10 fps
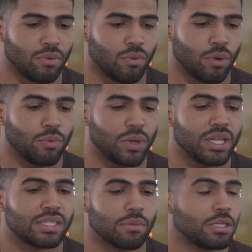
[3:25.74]
we
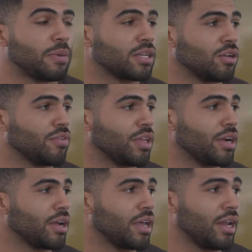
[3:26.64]
did something special over
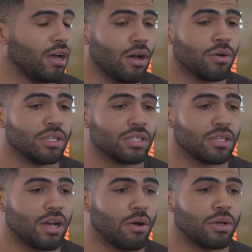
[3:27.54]
there, and I'll always
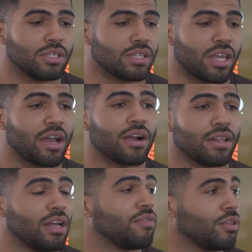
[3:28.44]
care
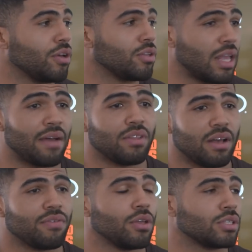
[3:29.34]
and have
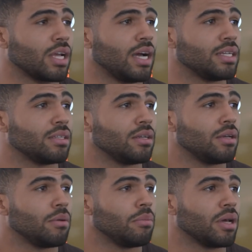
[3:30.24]
love for those guys.
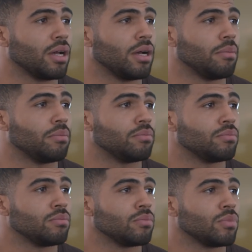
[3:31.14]
But
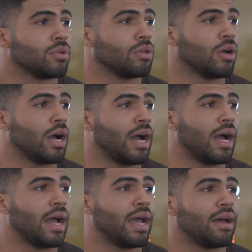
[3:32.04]
you know,
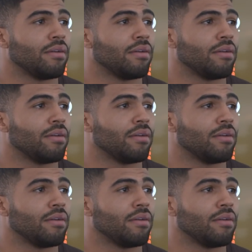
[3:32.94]
I